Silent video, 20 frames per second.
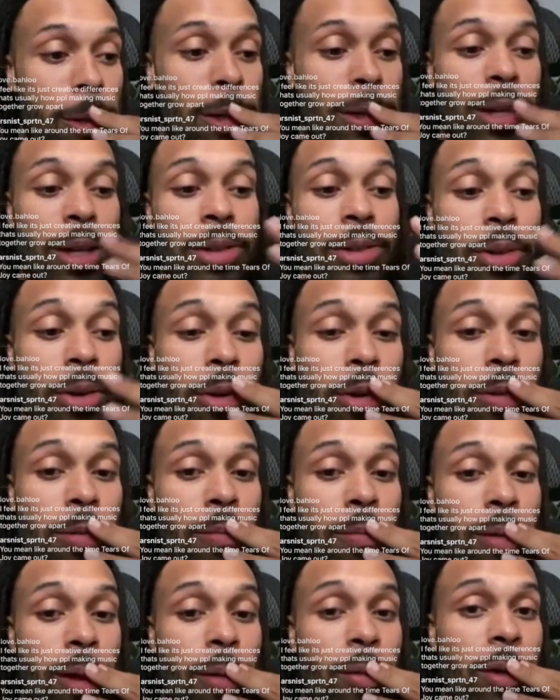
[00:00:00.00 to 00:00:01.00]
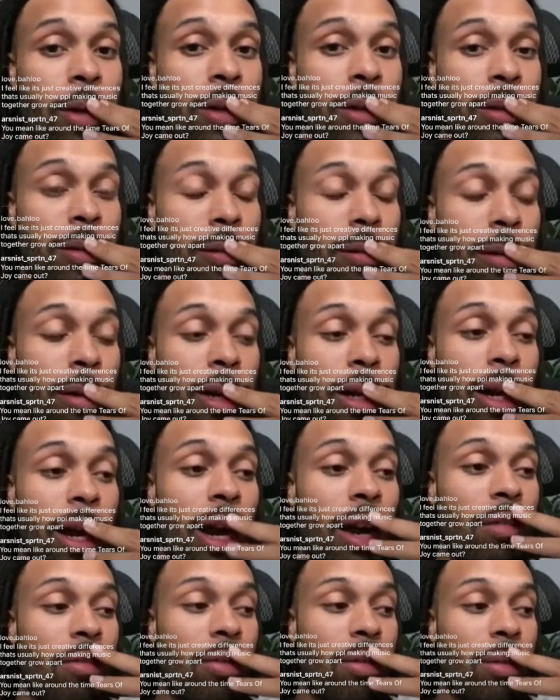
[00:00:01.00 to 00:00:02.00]
because I told him I wasn't gonna
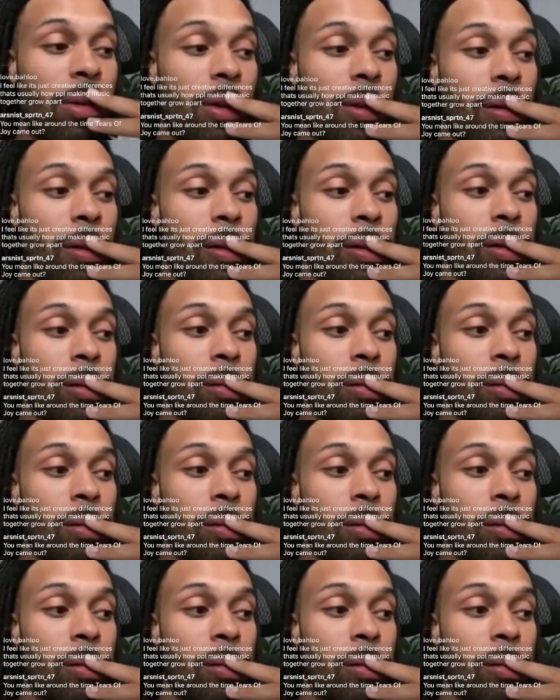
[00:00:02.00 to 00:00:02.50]
hide from it.